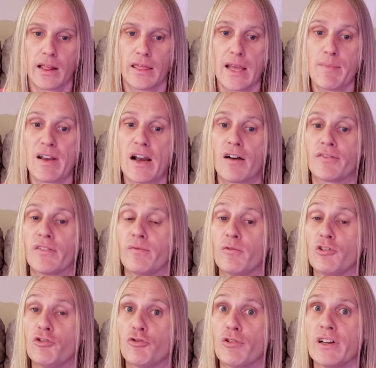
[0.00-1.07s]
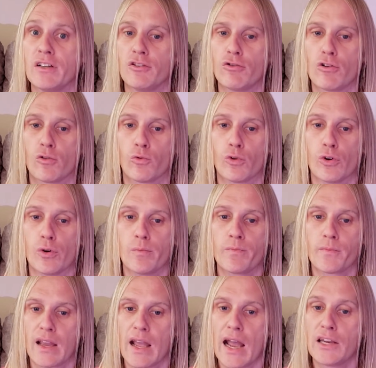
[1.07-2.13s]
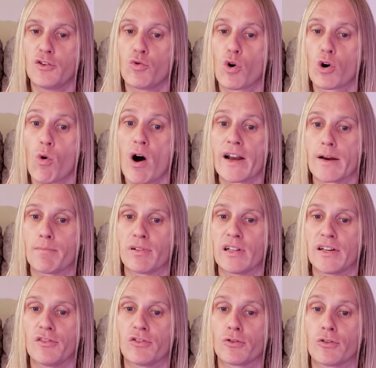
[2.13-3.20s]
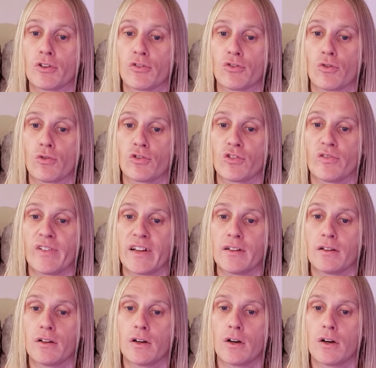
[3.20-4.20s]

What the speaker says: They may often retreat into a room, head to a quiet place during a social event,